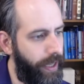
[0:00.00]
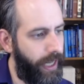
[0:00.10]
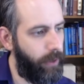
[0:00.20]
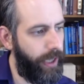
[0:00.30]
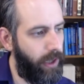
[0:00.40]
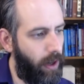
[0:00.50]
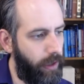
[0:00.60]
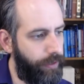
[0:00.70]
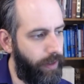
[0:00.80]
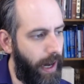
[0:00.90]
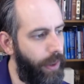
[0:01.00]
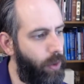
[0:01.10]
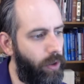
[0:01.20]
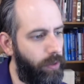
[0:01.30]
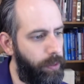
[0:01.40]
iniquity calleth for
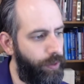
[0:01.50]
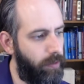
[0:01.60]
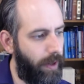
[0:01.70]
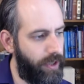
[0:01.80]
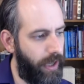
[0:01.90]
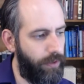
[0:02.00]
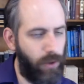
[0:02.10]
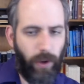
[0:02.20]
either a reproof from ourselves